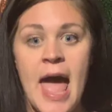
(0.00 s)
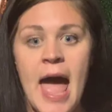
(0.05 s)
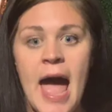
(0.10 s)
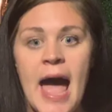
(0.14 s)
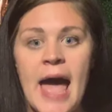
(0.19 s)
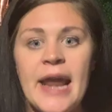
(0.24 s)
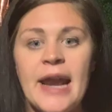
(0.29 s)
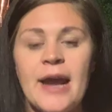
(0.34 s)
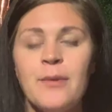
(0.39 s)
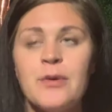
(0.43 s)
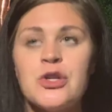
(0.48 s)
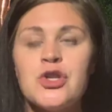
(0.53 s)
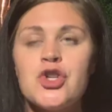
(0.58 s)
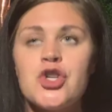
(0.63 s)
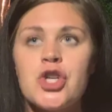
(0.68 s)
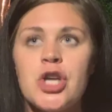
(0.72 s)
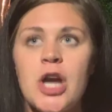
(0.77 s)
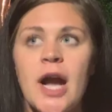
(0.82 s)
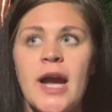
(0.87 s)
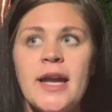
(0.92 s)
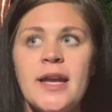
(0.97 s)
And I was
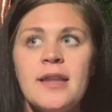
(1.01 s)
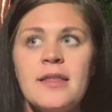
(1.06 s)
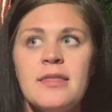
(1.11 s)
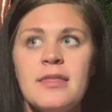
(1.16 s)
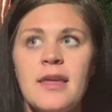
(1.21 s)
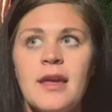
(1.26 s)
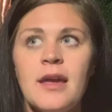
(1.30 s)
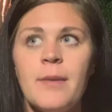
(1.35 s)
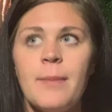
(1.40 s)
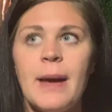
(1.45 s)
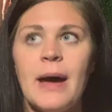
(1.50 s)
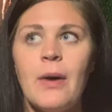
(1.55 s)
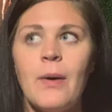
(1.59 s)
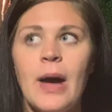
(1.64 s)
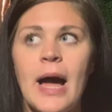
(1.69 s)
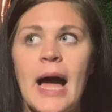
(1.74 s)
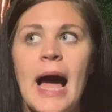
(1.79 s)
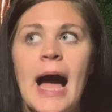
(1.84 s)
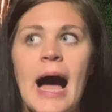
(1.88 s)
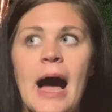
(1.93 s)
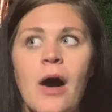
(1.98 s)
trying to think about
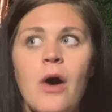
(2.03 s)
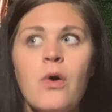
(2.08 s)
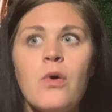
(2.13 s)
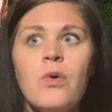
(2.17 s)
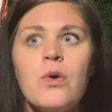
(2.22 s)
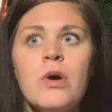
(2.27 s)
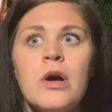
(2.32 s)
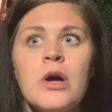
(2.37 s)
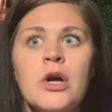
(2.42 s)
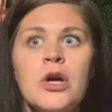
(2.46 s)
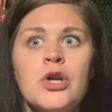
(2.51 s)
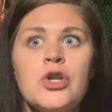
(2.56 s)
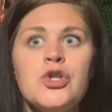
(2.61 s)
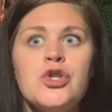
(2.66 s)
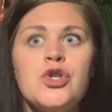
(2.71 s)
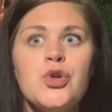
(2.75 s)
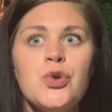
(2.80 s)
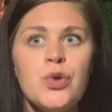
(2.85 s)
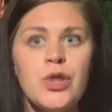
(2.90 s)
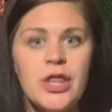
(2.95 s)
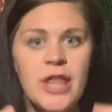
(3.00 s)
how
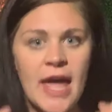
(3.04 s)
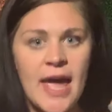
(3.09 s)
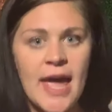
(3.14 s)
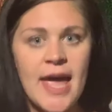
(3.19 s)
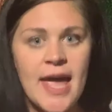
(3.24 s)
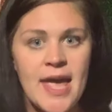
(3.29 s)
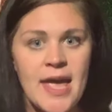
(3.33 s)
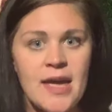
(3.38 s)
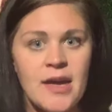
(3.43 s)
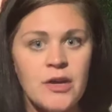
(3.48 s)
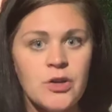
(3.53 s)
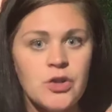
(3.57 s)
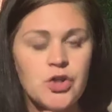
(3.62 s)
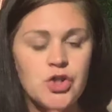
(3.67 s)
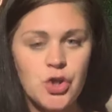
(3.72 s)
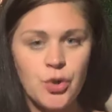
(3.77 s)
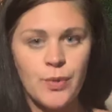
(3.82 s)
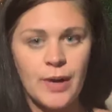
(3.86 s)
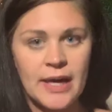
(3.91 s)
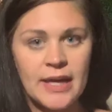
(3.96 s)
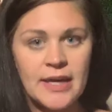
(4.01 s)
do they
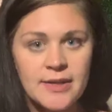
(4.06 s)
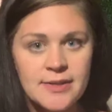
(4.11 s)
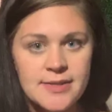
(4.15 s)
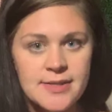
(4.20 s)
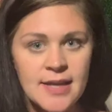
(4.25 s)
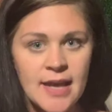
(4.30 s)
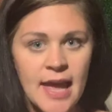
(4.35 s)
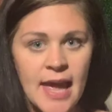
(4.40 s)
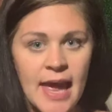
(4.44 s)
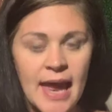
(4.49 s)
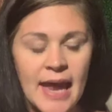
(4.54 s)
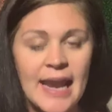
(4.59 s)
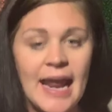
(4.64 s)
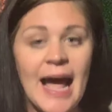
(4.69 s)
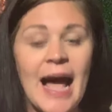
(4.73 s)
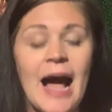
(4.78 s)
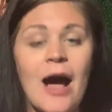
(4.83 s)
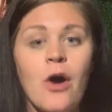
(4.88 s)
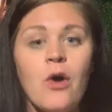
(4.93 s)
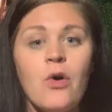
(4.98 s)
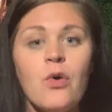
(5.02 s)
do it, and
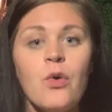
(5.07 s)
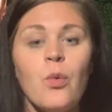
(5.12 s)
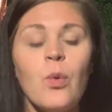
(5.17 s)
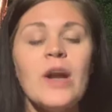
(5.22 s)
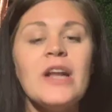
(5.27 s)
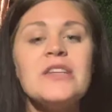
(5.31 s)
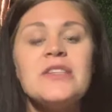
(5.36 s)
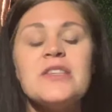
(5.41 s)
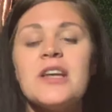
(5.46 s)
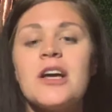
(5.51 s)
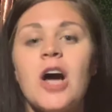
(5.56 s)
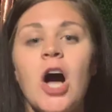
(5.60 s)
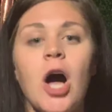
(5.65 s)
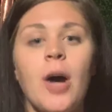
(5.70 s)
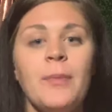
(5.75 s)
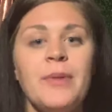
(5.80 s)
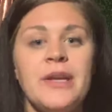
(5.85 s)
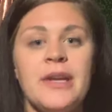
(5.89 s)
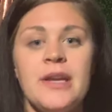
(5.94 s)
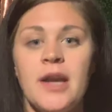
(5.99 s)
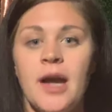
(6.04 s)
what is the
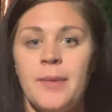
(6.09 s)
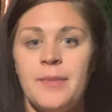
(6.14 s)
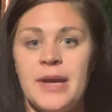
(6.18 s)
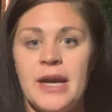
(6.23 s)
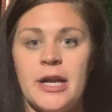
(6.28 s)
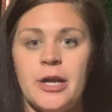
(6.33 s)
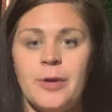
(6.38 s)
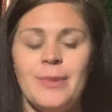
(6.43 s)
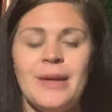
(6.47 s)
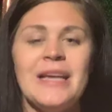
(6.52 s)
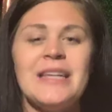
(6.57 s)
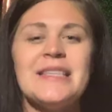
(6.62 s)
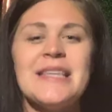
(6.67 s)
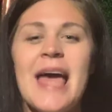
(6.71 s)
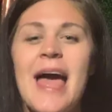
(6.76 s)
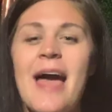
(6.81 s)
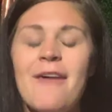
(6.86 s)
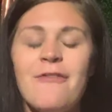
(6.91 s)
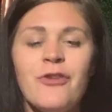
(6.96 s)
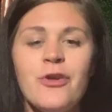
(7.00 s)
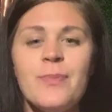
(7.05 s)
common denominator? Because
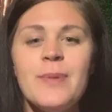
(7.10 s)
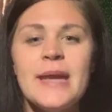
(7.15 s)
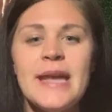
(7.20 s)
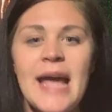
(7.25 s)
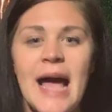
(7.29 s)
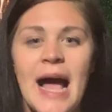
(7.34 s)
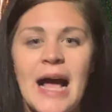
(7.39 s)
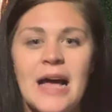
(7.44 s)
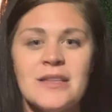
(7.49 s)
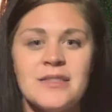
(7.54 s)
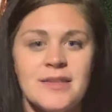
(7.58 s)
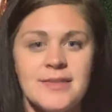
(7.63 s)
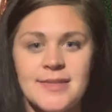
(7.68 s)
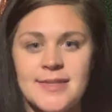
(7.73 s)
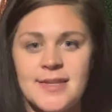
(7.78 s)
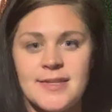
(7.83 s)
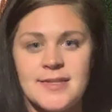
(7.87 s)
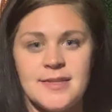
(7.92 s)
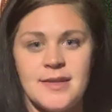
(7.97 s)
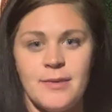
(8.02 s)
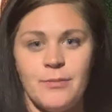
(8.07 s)
everybody has a
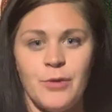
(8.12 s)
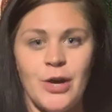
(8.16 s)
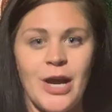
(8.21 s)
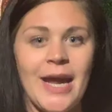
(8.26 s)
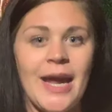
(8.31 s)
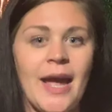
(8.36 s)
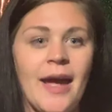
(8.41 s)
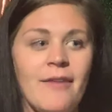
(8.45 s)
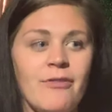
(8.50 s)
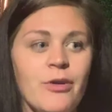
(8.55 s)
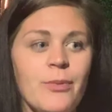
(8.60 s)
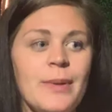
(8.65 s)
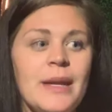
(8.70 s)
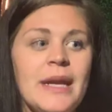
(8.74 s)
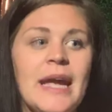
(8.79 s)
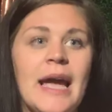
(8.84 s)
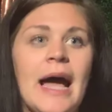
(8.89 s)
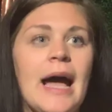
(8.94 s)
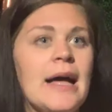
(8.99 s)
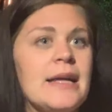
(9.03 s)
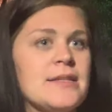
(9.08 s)
system, right? Everybody
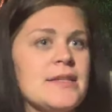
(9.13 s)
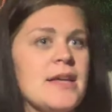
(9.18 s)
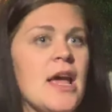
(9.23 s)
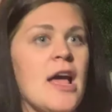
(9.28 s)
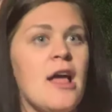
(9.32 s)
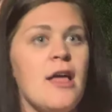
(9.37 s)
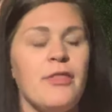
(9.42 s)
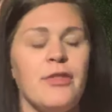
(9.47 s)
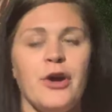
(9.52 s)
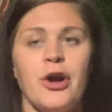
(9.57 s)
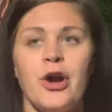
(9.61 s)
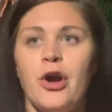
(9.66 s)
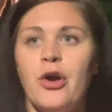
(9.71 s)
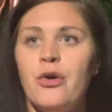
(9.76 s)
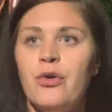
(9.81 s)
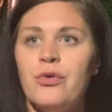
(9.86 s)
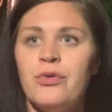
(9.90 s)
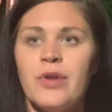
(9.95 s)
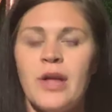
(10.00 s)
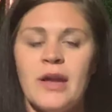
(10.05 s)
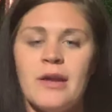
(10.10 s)
has their
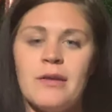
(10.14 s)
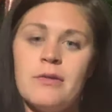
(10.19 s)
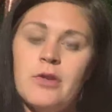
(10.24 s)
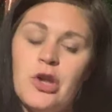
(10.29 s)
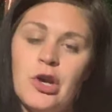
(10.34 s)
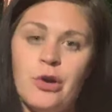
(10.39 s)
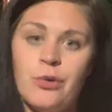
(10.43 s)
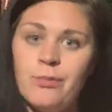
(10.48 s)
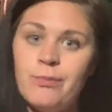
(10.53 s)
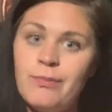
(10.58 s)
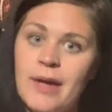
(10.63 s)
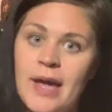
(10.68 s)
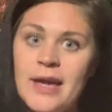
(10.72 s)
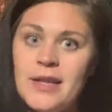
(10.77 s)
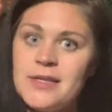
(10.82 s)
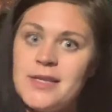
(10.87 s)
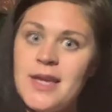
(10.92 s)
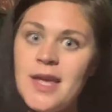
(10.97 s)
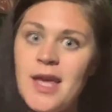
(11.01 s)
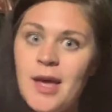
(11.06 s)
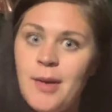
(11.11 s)
own, like, you know,
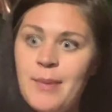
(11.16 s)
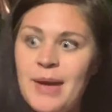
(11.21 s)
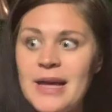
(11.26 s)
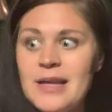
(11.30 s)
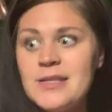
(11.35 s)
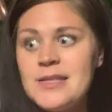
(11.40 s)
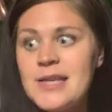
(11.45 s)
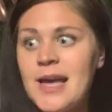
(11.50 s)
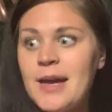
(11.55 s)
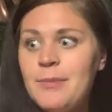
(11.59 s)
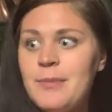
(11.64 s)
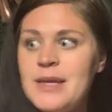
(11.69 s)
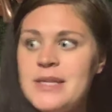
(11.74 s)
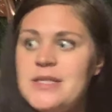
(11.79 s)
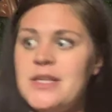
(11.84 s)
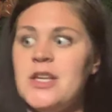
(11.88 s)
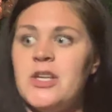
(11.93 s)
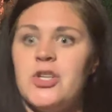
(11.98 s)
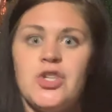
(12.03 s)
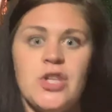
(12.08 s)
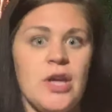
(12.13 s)
ATM, ad tag
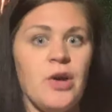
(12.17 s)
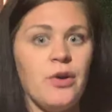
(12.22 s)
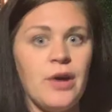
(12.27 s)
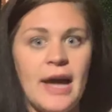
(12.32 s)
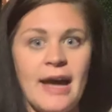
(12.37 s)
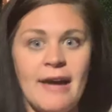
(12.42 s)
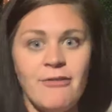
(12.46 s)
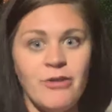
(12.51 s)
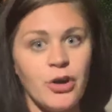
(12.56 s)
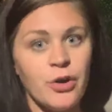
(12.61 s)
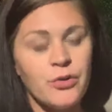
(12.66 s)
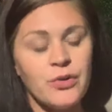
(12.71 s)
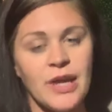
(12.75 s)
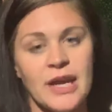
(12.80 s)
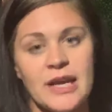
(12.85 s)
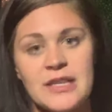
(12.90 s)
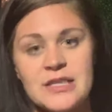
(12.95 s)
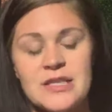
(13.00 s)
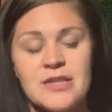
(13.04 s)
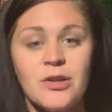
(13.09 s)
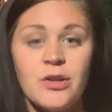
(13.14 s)
message. They all have their own
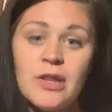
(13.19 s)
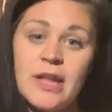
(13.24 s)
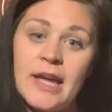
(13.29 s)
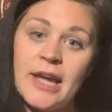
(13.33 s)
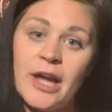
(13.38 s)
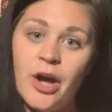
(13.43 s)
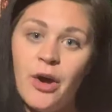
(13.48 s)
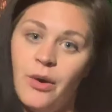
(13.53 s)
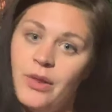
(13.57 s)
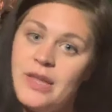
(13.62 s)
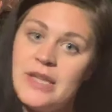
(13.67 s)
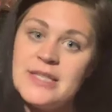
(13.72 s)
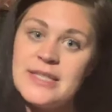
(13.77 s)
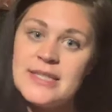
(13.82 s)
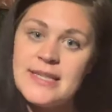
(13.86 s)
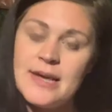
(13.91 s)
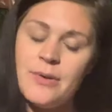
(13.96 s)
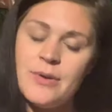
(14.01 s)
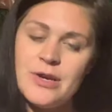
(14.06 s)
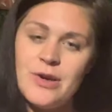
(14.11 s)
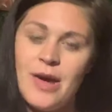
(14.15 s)
like slow lingo, and this is
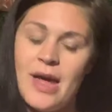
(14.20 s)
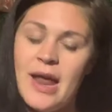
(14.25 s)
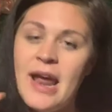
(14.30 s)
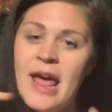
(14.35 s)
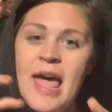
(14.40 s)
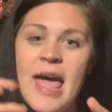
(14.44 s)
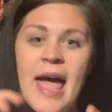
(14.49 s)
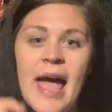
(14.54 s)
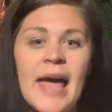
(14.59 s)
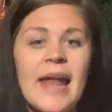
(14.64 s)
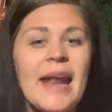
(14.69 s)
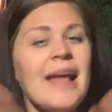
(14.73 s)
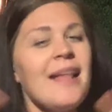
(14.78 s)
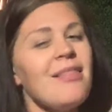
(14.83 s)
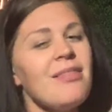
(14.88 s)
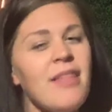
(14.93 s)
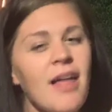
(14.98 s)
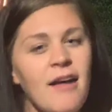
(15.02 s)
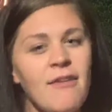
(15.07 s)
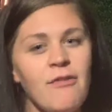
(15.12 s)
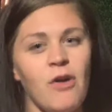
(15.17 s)
how we do it. And I
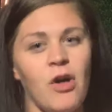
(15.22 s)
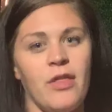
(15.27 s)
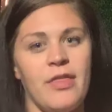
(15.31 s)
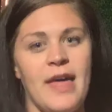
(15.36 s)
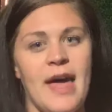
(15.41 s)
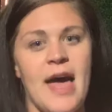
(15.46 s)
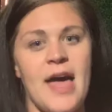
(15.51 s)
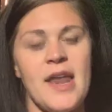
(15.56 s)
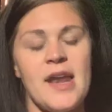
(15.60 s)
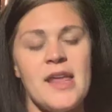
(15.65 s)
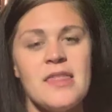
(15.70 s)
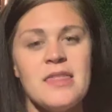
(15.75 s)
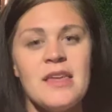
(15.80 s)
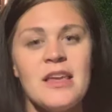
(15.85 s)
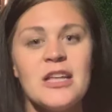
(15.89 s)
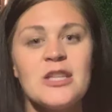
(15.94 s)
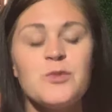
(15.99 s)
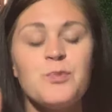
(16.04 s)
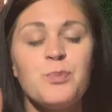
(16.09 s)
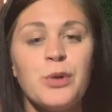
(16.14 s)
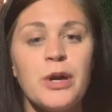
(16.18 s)
love all that. And I think
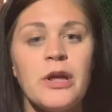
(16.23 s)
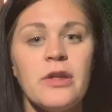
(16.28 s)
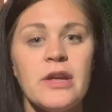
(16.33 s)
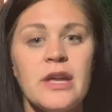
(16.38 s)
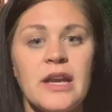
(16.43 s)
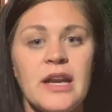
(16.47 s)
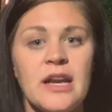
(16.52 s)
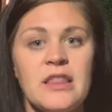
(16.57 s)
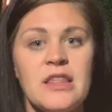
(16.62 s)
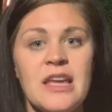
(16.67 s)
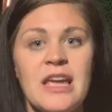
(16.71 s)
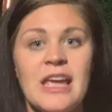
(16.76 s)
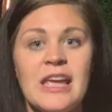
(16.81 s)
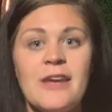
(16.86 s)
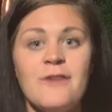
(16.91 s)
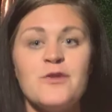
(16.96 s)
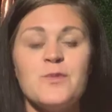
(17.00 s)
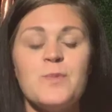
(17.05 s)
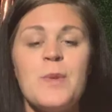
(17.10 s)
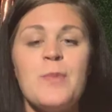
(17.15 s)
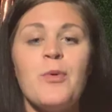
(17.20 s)
it's brilliant. I think it
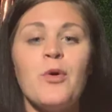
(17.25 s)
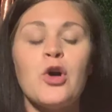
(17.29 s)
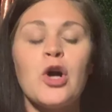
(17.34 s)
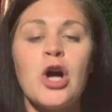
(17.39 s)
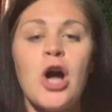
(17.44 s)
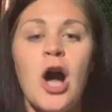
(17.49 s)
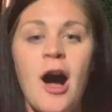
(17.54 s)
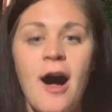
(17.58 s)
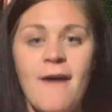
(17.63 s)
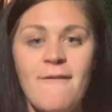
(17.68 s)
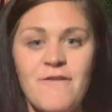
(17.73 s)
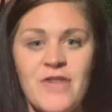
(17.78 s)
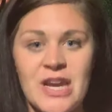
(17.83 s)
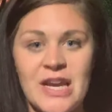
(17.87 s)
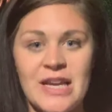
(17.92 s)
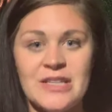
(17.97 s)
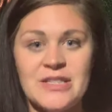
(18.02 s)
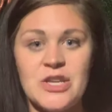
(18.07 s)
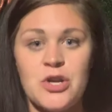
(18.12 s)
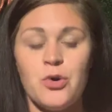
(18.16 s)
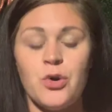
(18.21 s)
gives people
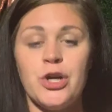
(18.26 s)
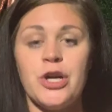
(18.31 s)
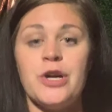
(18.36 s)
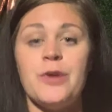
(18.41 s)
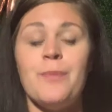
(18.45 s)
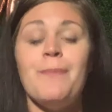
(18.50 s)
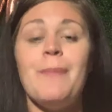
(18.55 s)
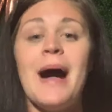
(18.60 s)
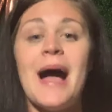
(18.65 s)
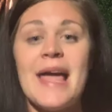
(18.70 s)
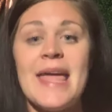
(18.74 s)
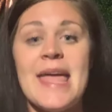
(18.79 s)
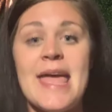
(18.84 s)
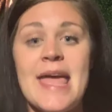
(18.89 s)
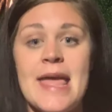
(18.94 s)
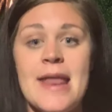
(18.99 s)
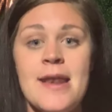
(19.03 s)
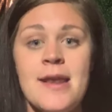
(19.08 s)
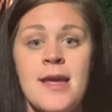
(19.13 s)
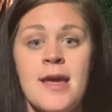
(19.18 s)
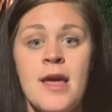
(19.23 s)
confidence in order to buy
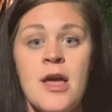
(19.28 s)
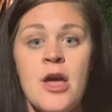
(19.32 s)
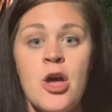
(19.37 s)
in.